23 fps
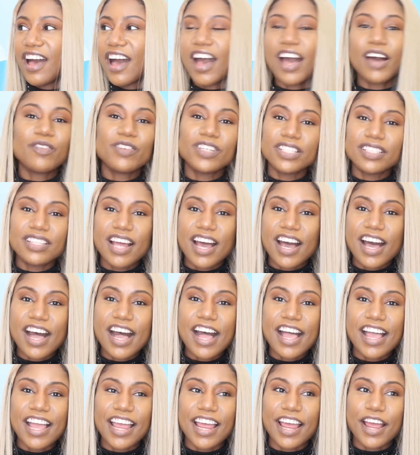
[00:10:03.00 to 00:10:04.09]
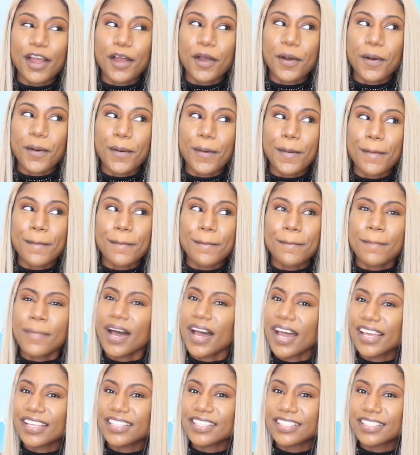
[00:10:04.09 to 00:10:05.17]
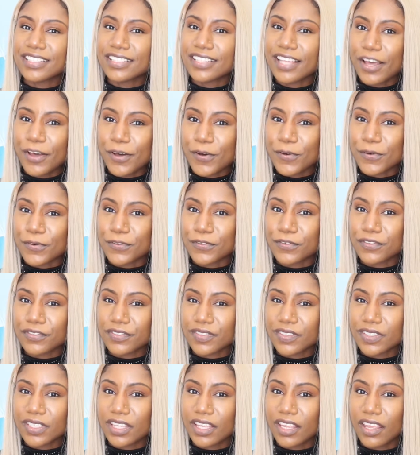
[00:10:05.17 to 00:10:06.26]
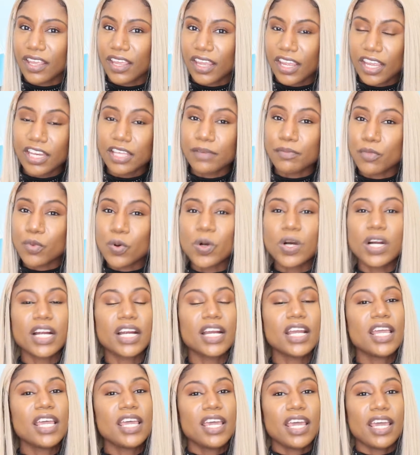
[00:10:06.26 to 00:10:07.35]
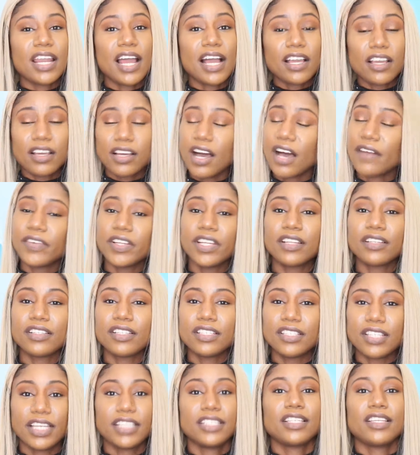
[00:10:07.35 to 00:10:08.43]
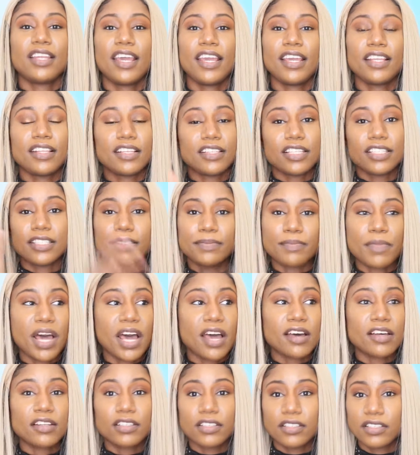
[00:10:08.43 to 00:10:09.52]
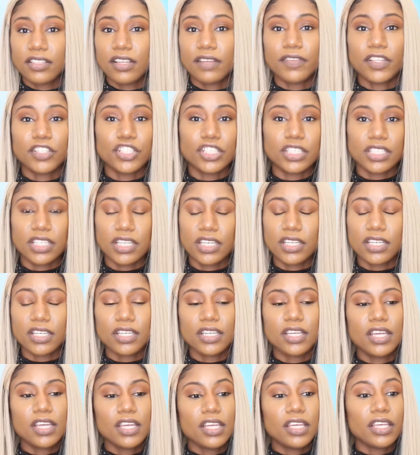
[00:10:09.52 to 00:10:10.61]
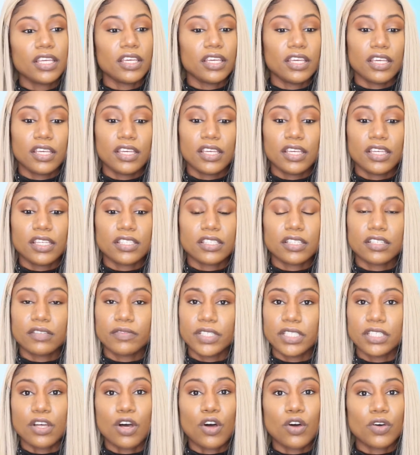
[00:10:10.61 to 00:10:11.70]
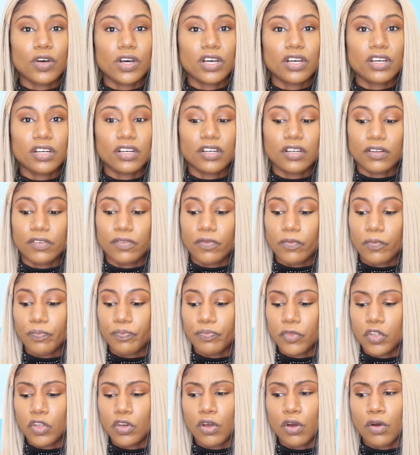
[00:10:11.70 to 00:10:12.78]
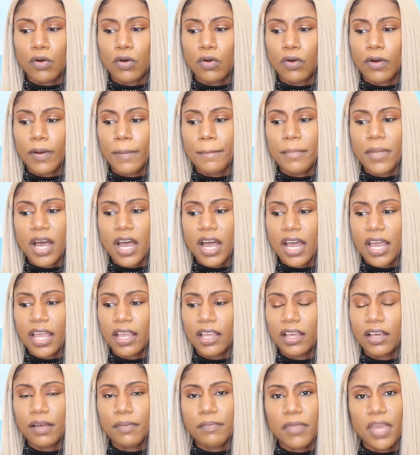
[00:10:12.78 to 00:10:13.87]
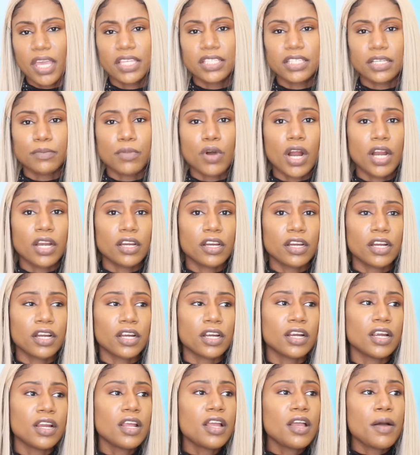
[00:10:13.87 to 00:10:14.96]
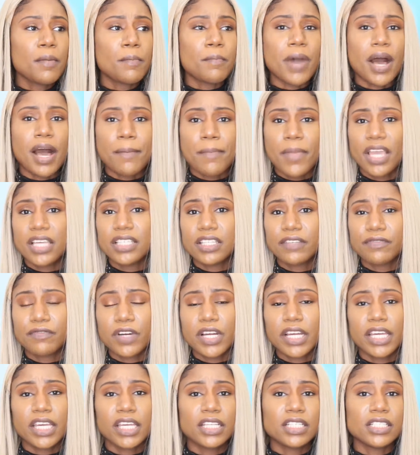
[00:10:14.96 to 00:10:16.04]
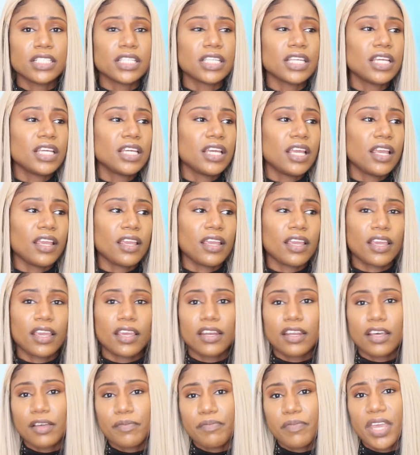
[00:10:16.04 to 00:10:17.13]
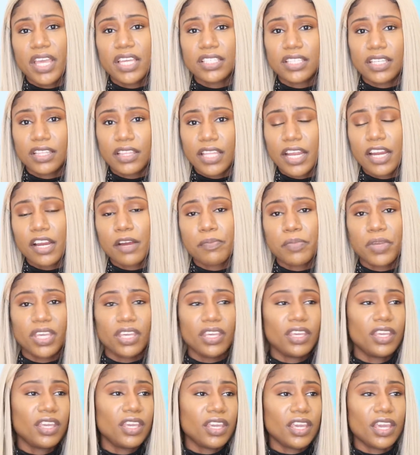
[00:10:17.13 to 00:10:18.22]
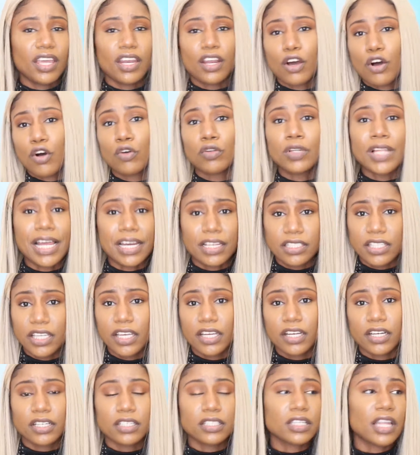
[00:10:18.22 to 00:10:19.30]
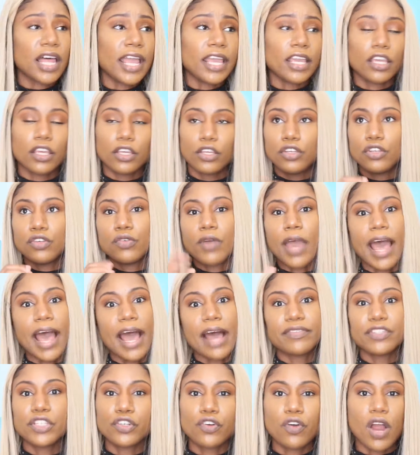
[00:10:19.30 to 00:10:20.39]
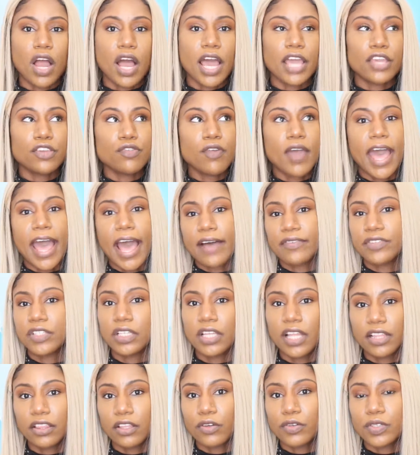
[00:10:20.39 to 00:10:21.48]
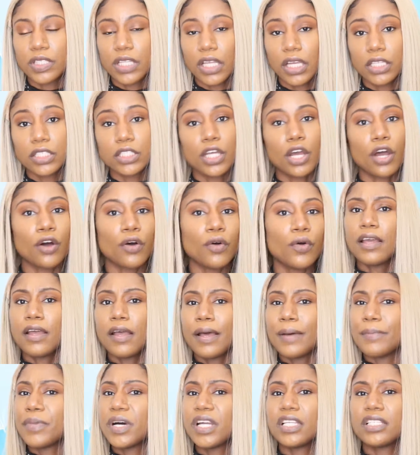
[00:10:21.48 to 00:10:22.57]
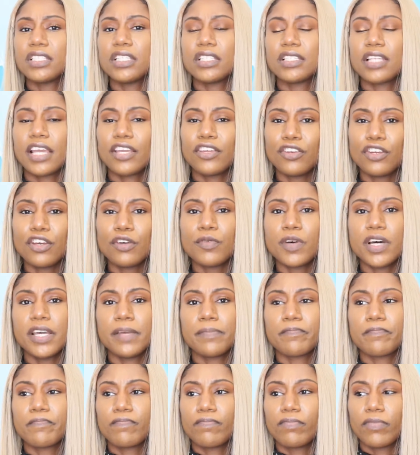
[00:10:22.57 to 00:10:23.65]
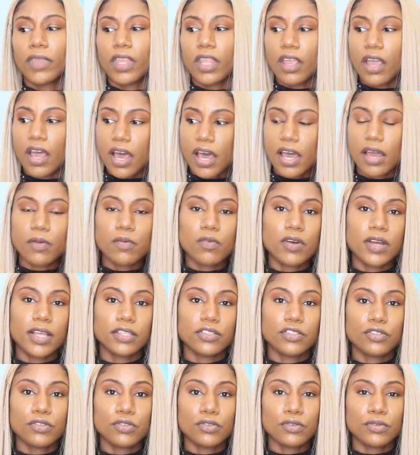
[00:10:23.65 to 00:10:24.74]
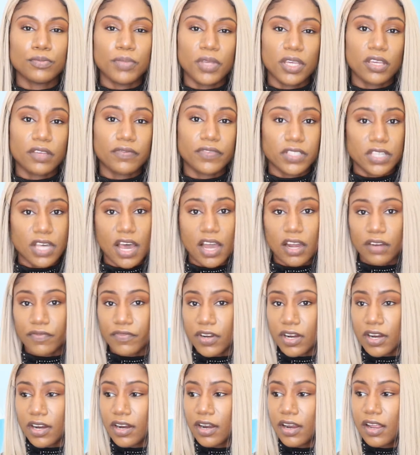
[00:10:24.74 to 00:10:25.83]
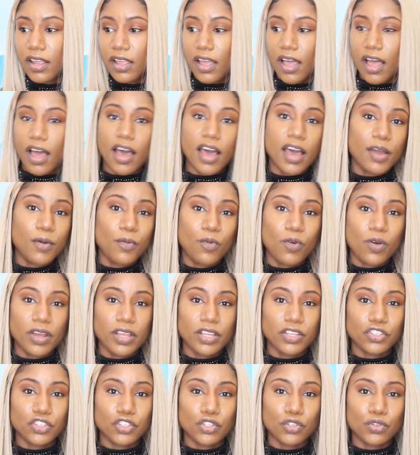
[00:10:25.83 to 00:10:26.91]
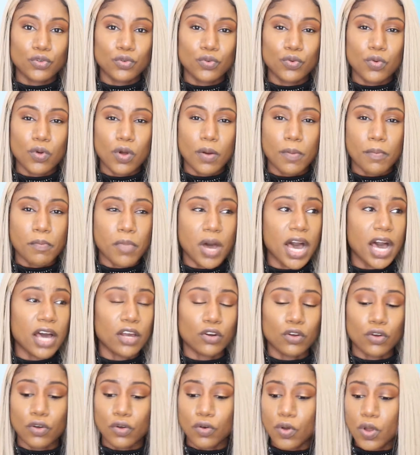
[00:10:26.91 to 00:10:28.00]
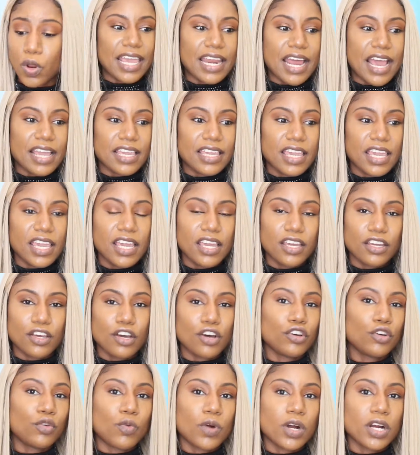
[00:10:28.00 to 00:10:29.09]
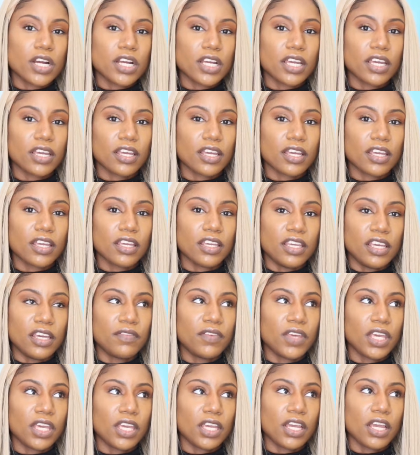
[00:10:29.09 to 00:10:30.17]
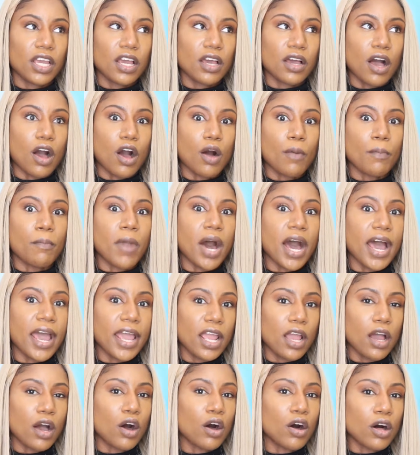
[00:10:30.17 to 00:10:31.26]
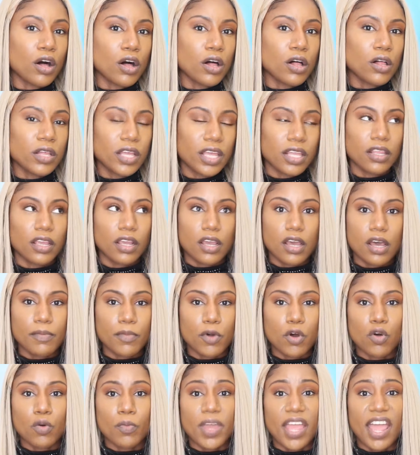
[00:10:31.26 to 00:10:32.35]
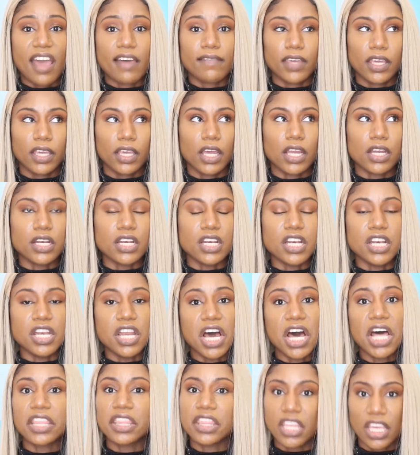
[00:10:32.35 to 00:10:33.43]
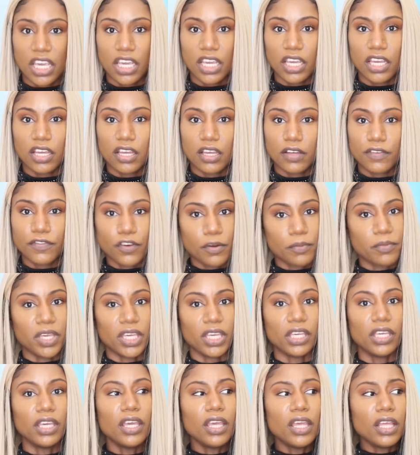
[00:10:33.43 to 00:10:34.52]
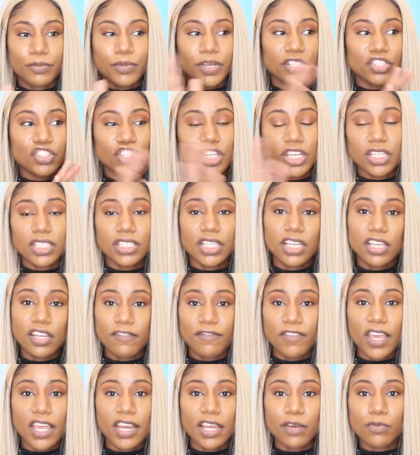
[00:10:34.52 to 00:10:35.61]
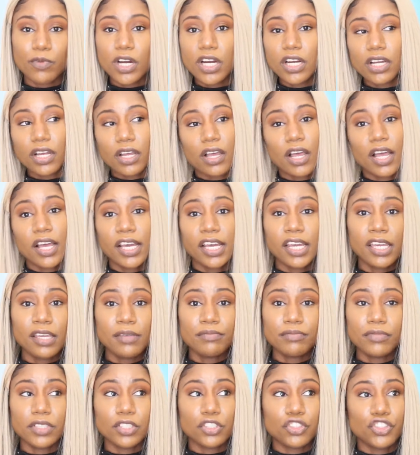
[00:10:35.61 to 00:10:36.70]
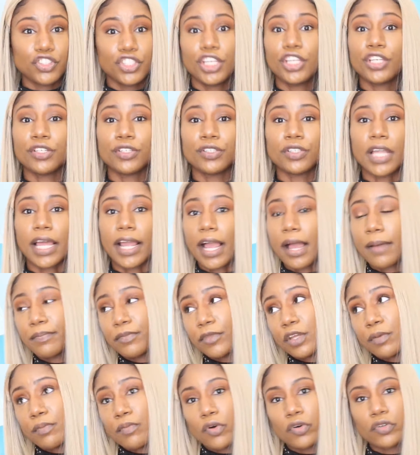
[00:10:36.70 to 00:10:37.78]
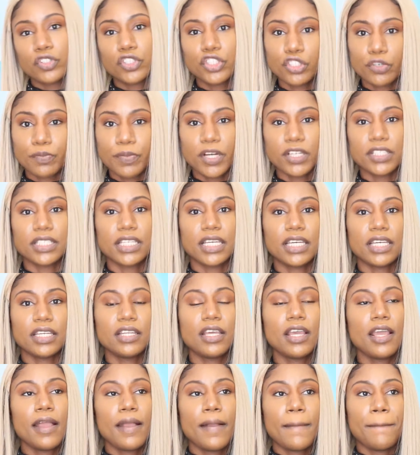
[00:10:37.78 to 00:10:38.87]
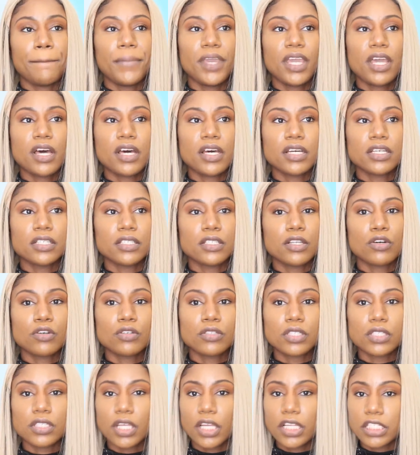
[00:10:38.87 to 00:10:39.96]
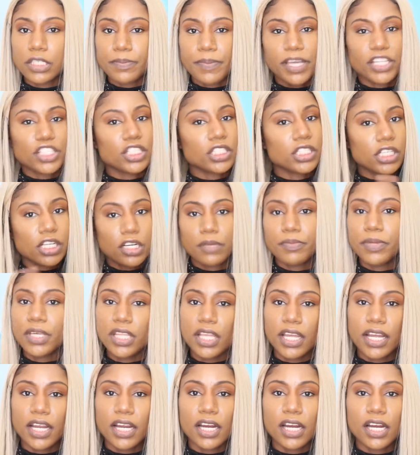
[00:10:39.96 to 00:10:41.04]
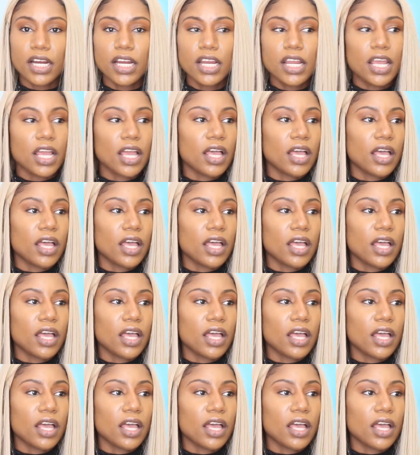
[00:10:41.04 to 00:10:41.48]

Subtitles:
was not myself anymore. And I can confidently say today that this smile and stuff that you're seeing is a result of, you know, my amazing partner, my amazing friends, and amazing therapy, and a whole lot of tears. Like, you have to cry, you have to let those things go. But it's just like, you know what? I want to be a photographer. I want to model. And I can't go to work giving my all and then come home and having nothing for me. When shit is hitting the fan at work, I'm chill. Like, I'm the most chill person, because those inspections are going to be there